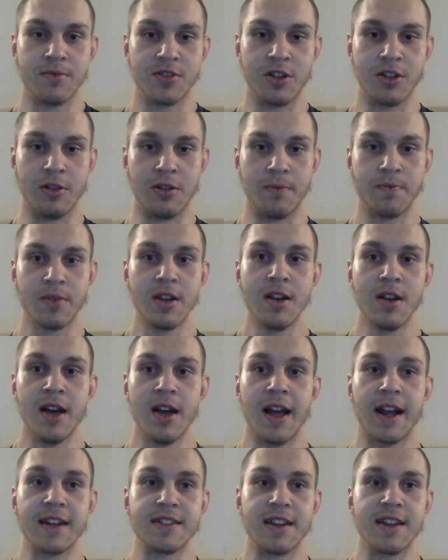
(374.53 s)
So
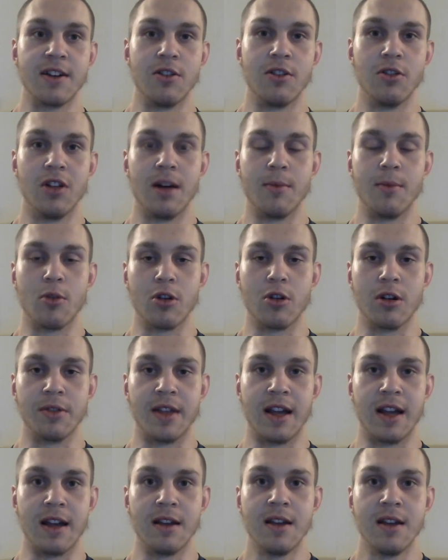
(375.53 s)
I could say a whole lot more on
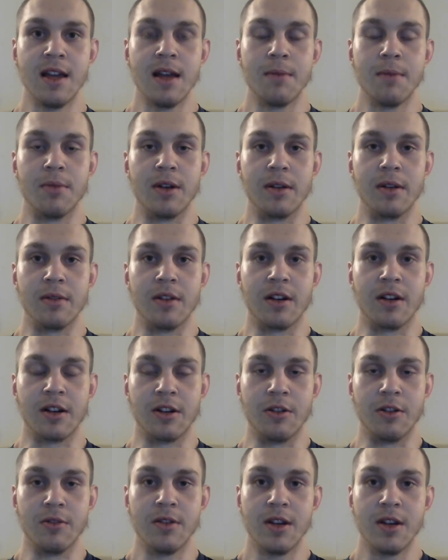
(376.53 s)
that, but not
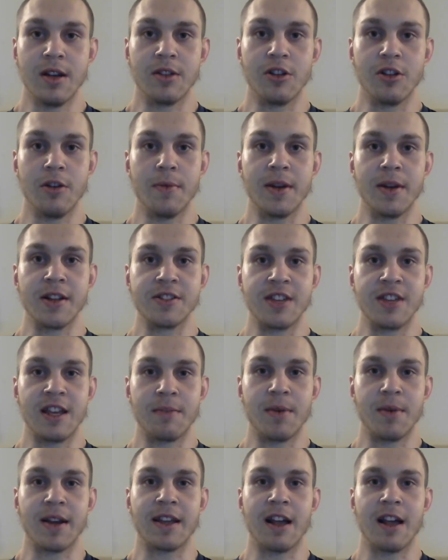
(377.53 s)
gonna. Don't be deceived
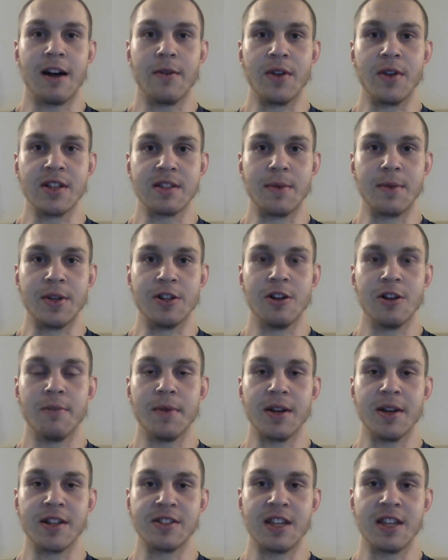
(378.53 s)
by Calvinism, and don't
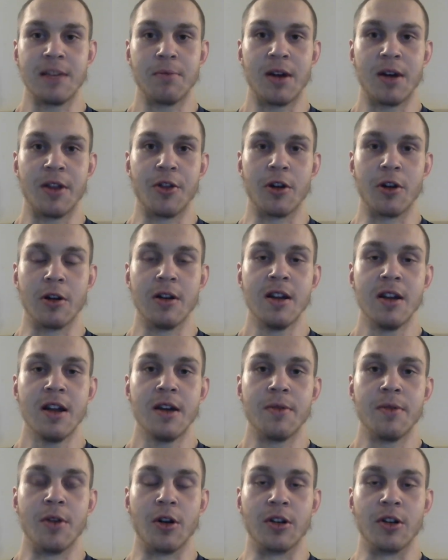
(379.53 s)
be deceived by their
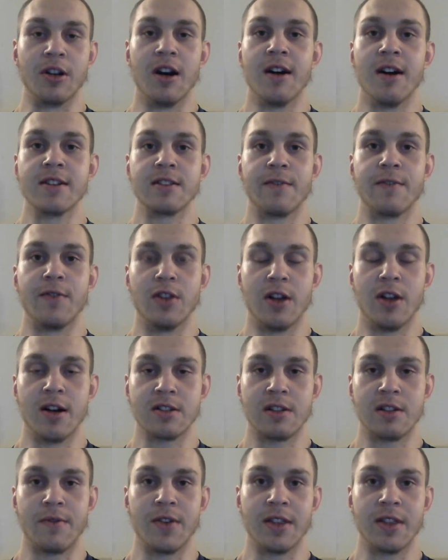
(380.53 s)
gods of
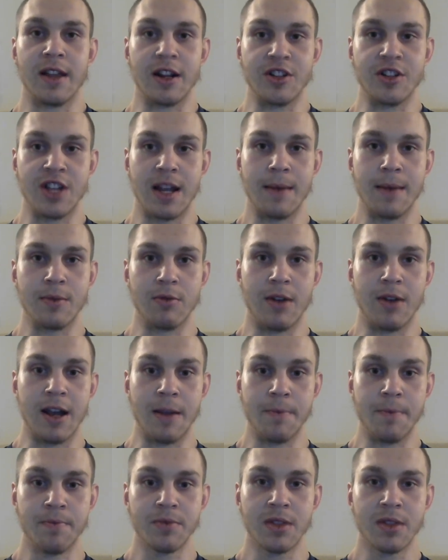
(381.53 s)
philosophy like James
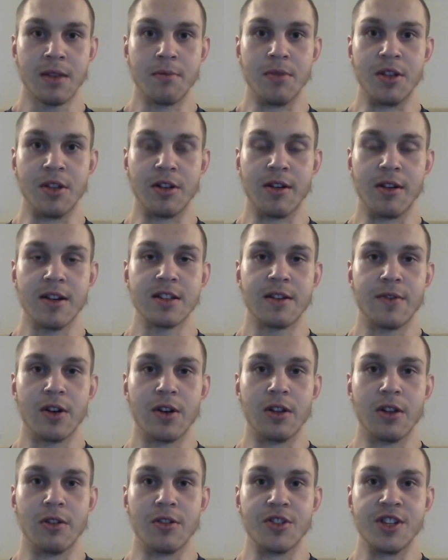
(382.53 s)
White. May the grace of
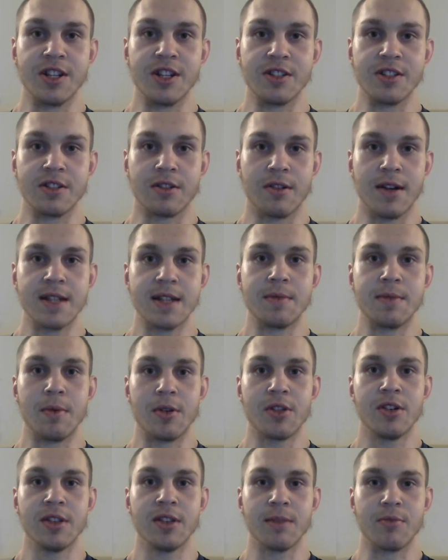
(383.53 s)
our Lord Jesus Christ be
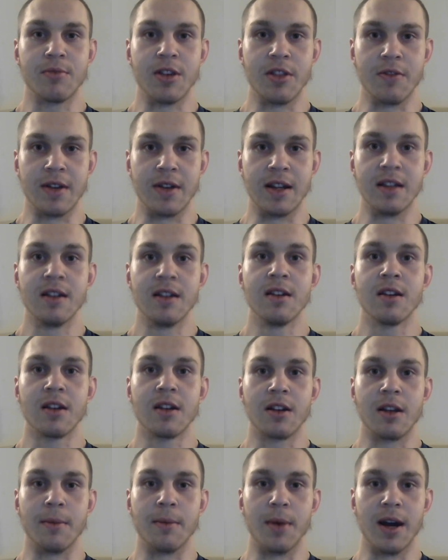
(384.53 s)
with all the brethren.
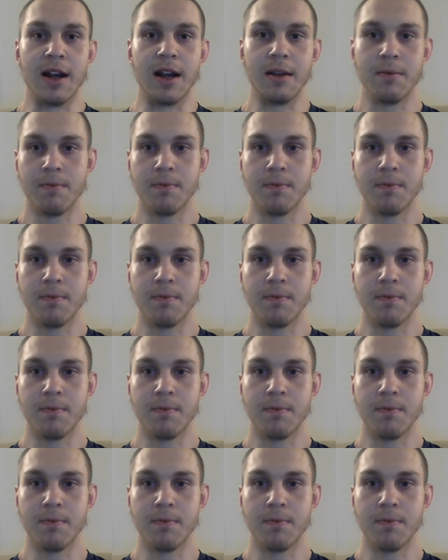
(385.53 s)
Goodbye.